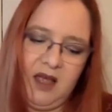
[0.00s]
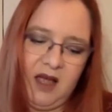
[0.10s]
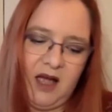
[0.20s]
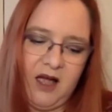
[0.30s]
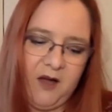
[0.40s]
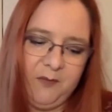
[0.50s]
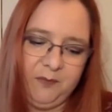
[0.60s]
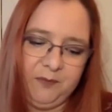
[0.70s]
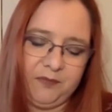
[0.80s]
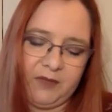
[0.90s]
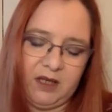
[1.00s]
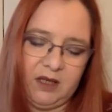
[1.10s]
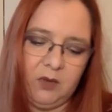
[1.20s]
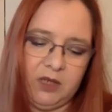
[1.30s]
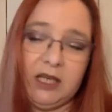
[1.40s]

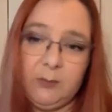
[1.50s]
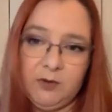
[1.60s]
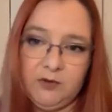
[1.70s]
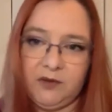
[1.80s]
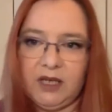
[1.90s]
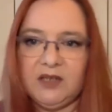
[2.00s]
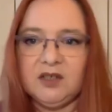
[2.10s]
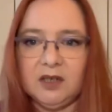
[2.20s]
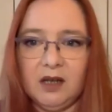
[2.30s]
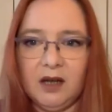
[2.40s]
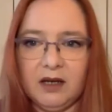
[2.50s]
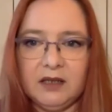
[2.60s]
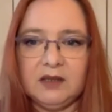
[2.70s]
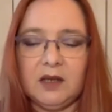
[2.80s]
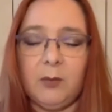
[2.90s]
You want to keep your foundation light.
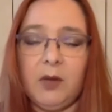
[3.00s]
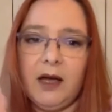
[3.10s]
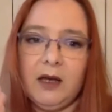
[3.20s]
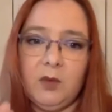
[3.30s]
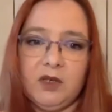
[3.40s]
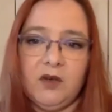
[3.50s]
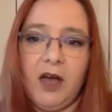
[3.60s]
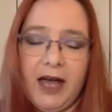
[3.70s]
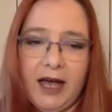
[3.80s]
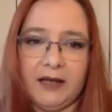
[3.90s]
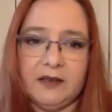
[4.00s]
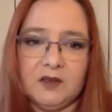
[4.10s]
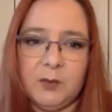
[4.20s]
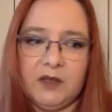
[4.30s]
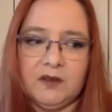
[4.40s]
Apply it with your hands,
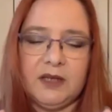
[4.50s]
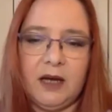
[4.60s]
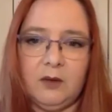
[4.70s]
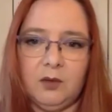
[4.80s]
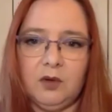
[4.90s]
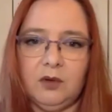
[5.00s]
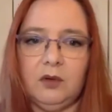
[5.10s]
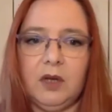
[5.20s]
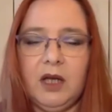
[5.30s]
because that will